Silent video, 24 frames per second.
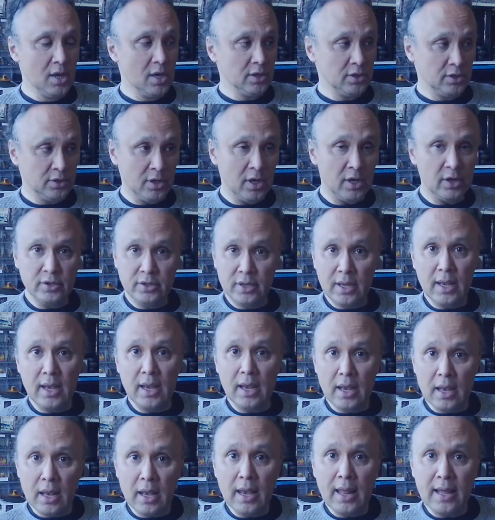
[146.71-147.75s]
You
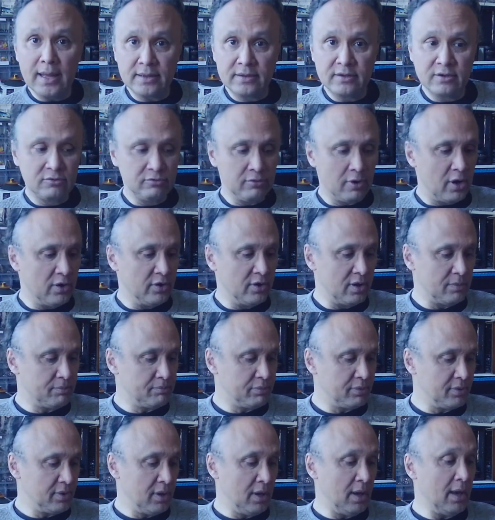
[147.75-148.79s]
know, like the grown-up,
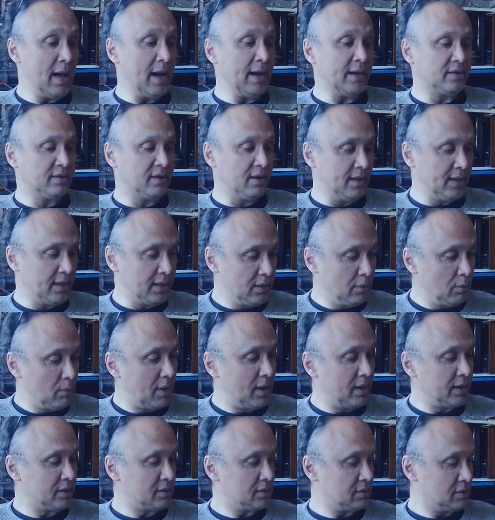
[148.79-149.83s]
like the little
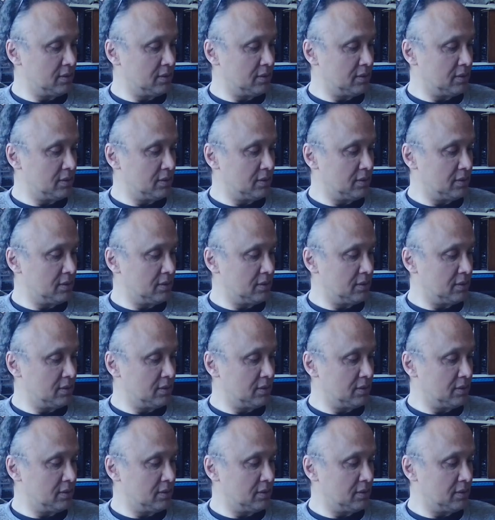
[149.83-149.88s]
one.